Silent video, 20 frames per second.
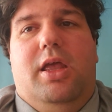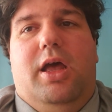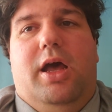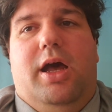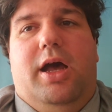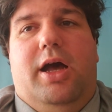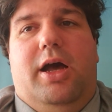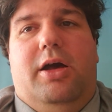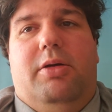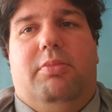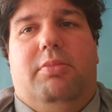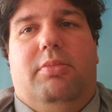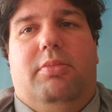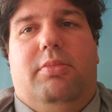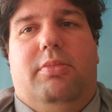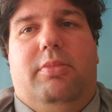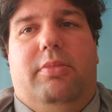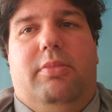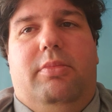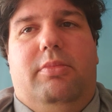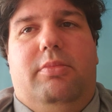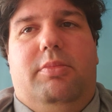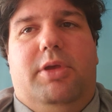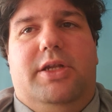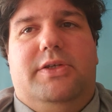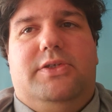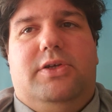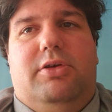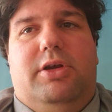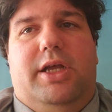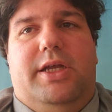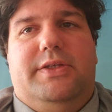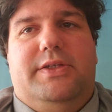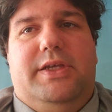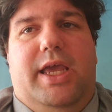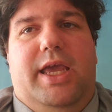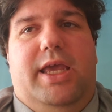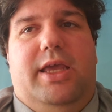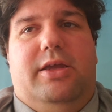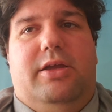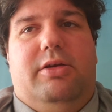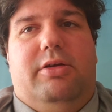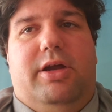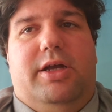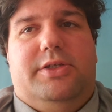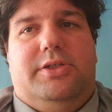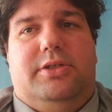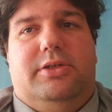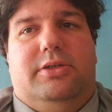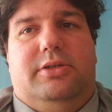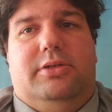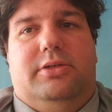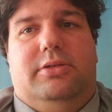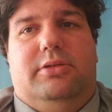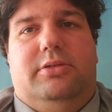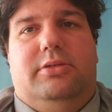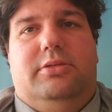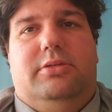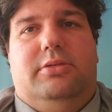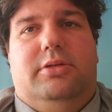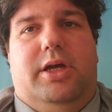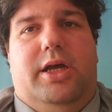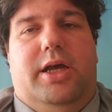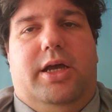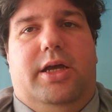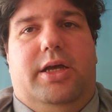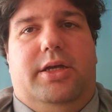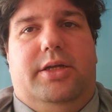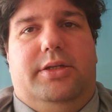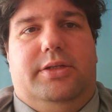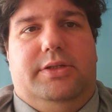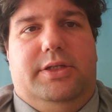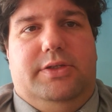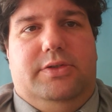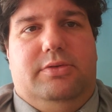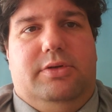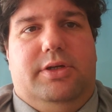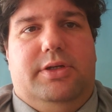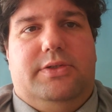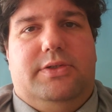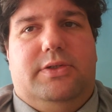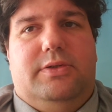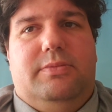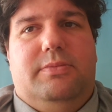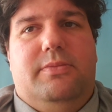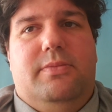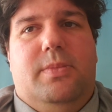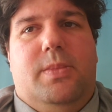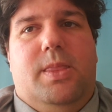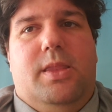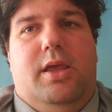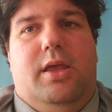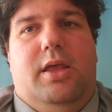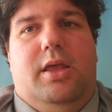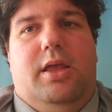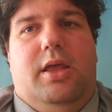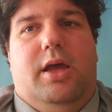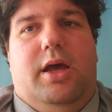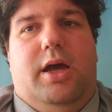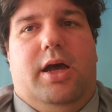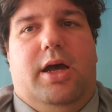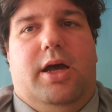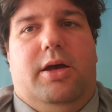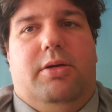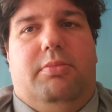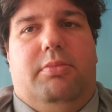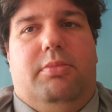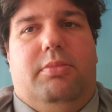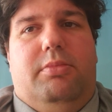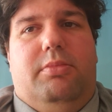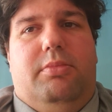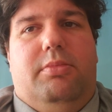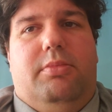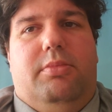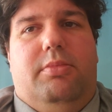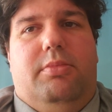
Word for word: Um, Minnesota has eight congressional uh, districts. Um,